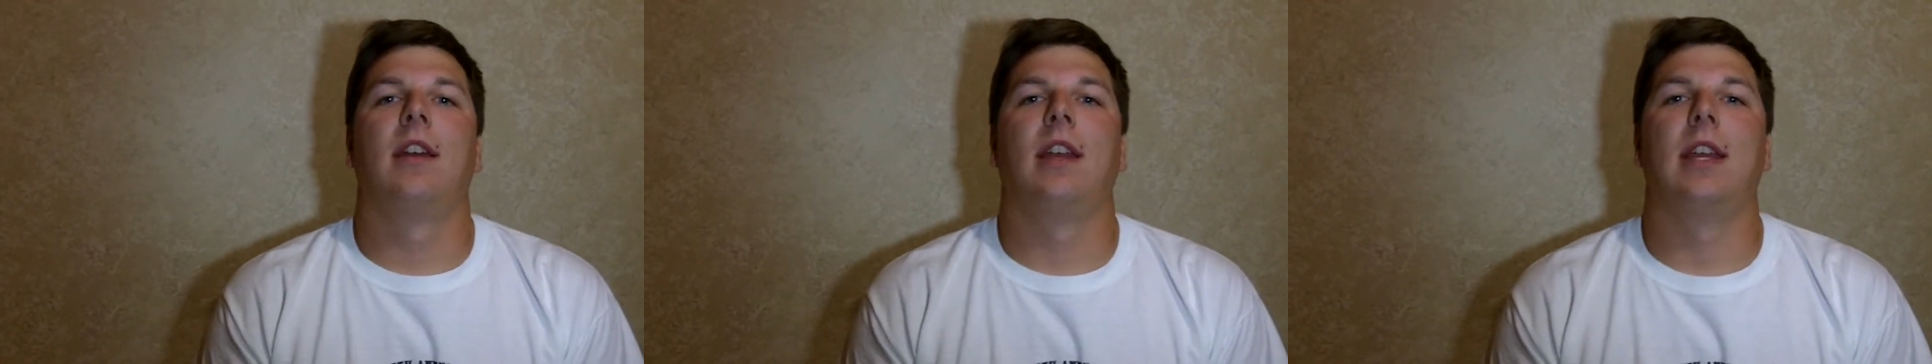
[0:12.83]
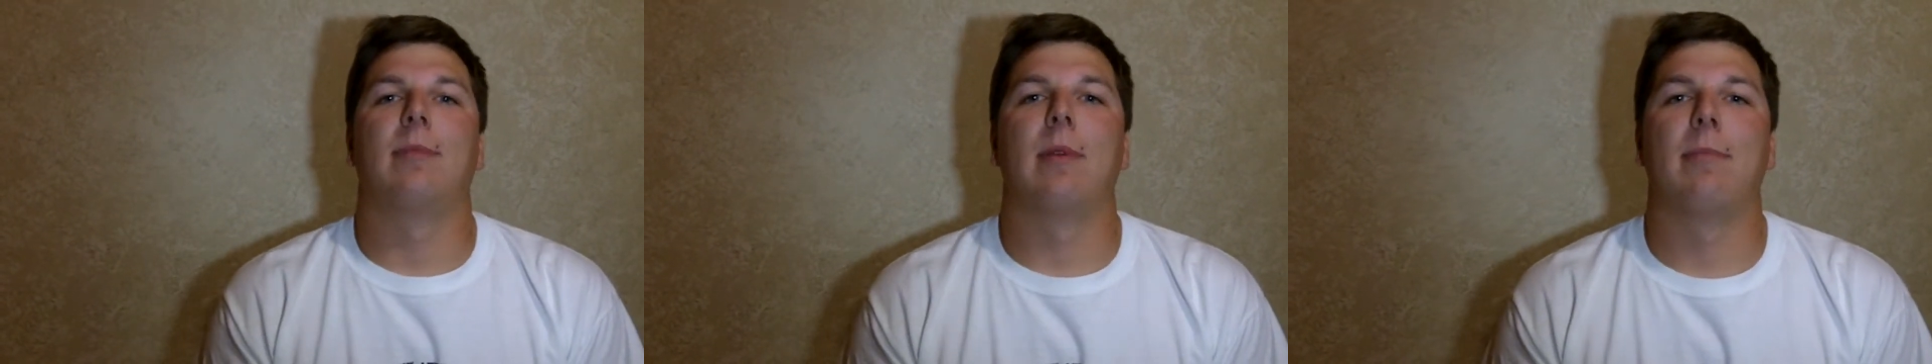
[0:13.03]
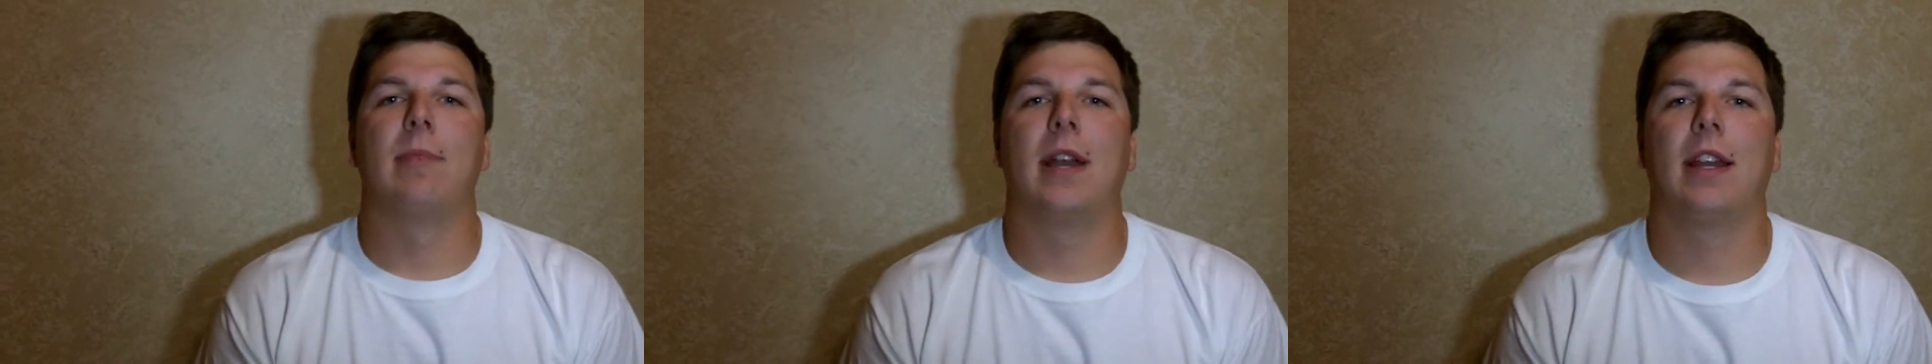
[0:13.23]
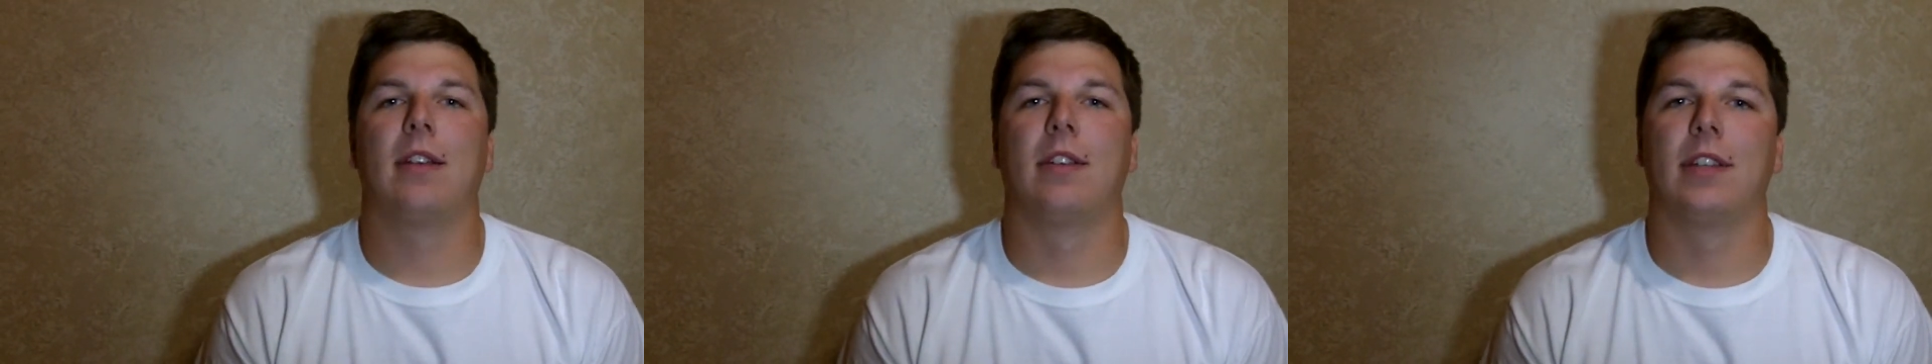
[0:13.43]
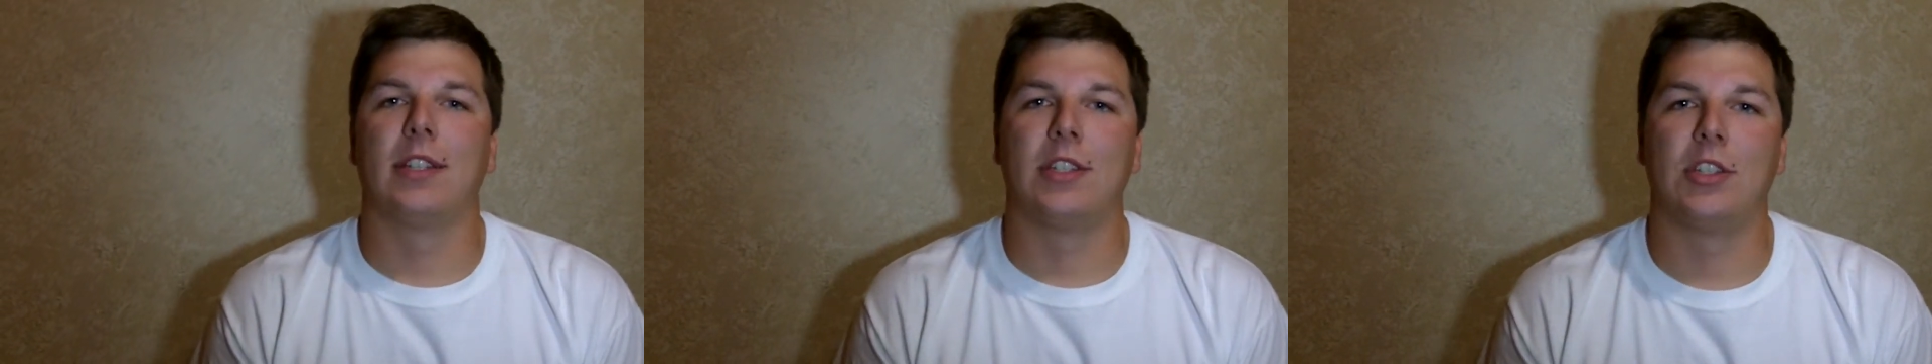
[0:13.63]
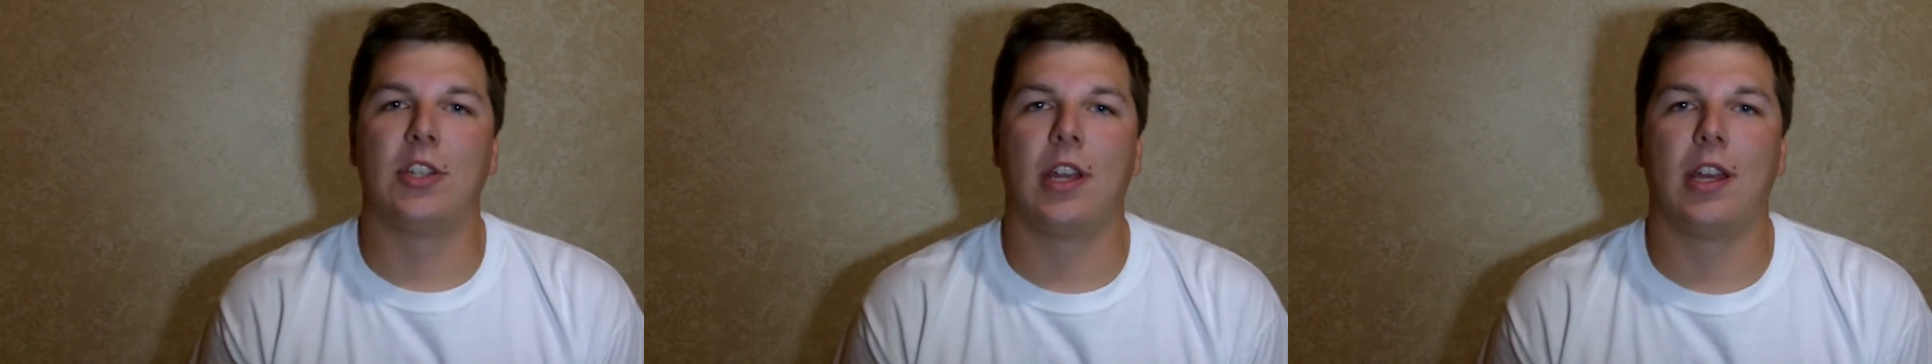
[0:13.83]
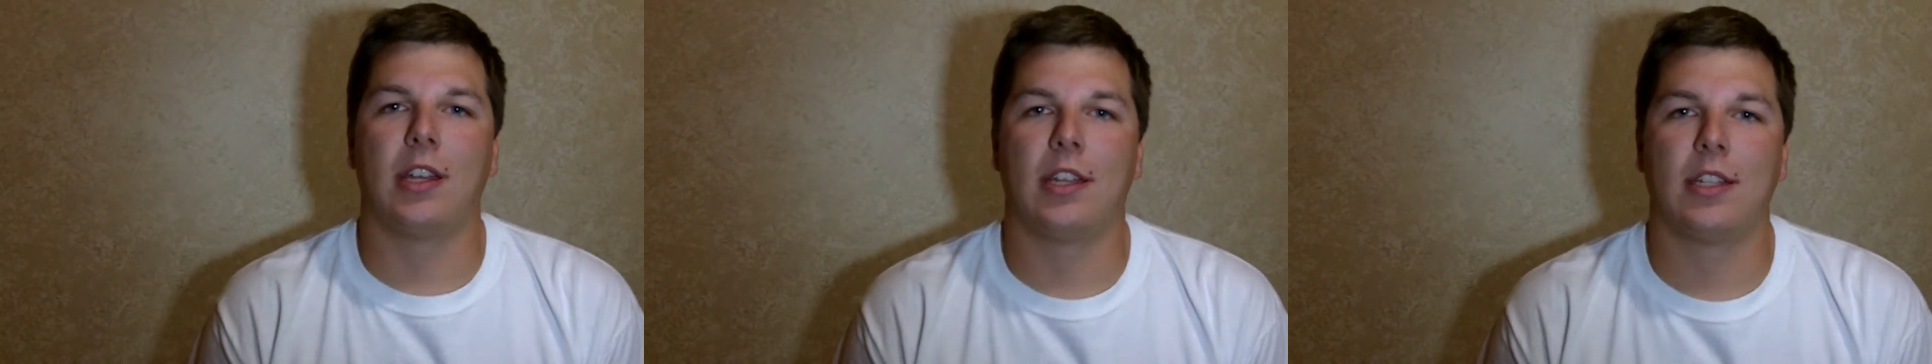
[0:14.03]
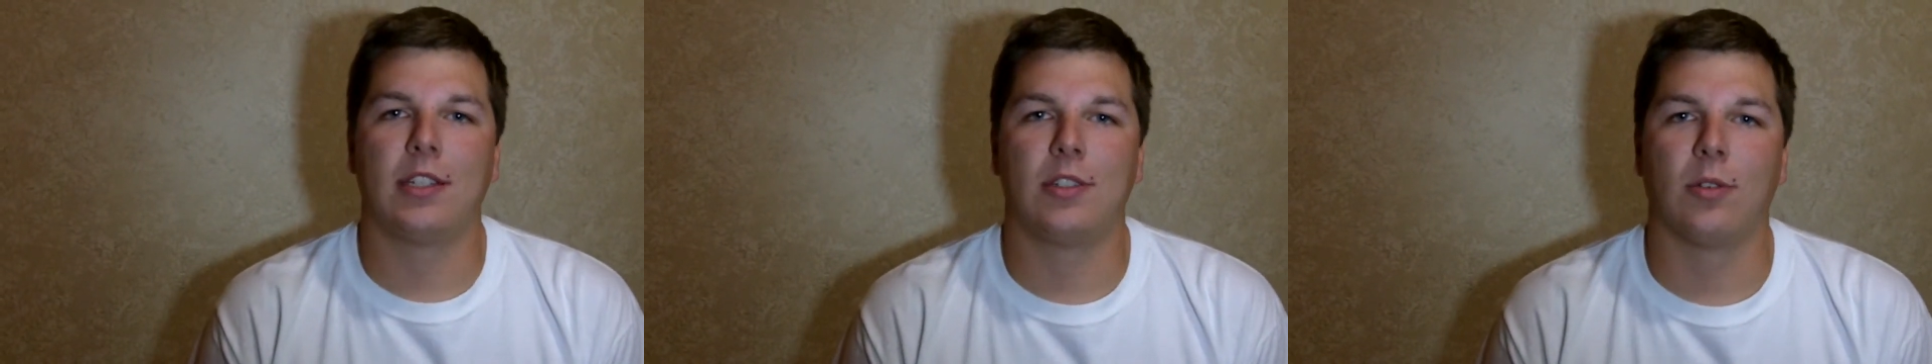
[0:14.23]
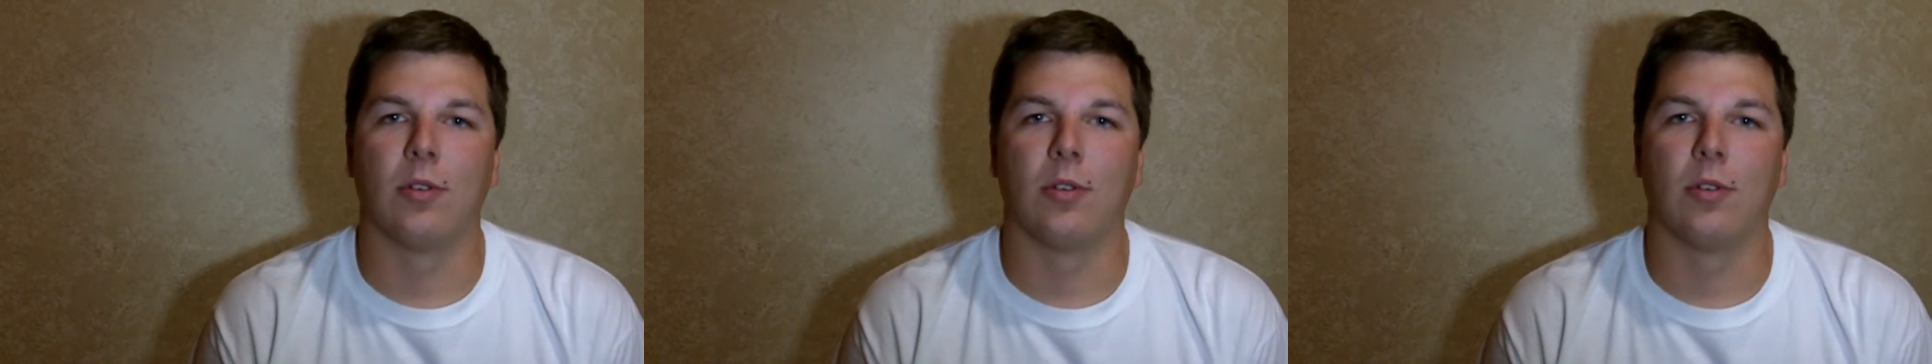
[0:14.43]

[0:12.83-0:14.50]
and my minor is GIS,